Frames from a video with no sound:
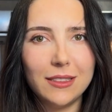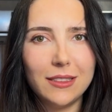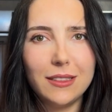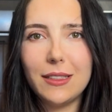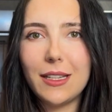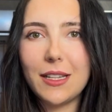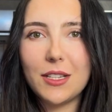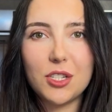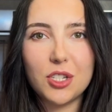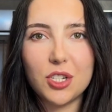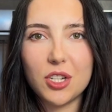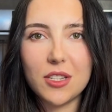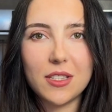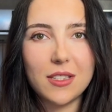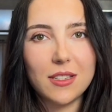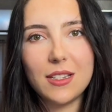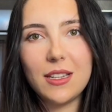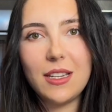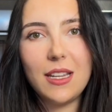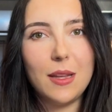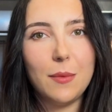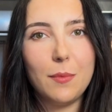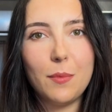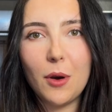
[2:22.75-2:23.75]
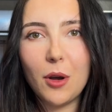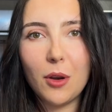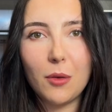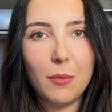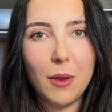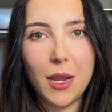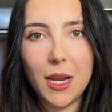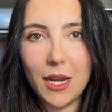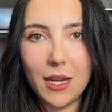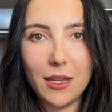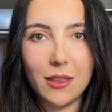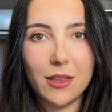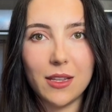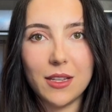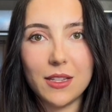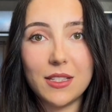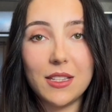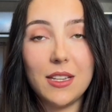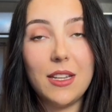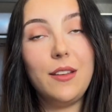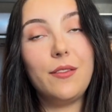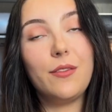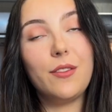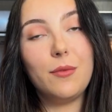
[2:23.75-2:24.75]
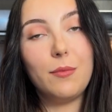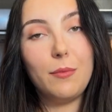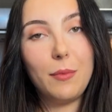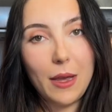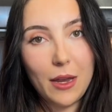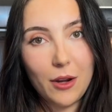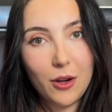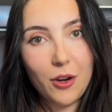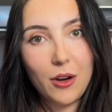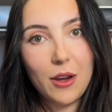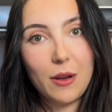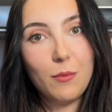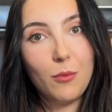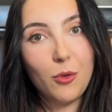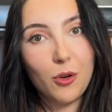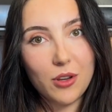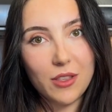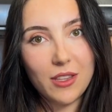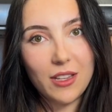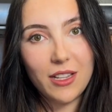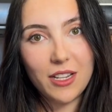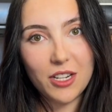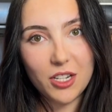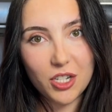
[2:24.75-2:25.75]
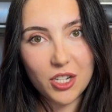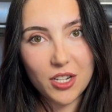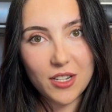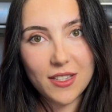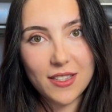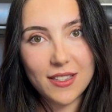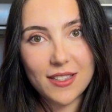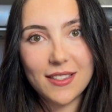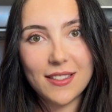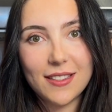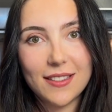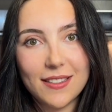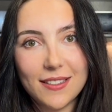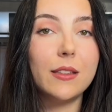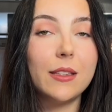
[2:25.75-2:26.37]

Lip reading: let's just keep on making this even better and more delicious.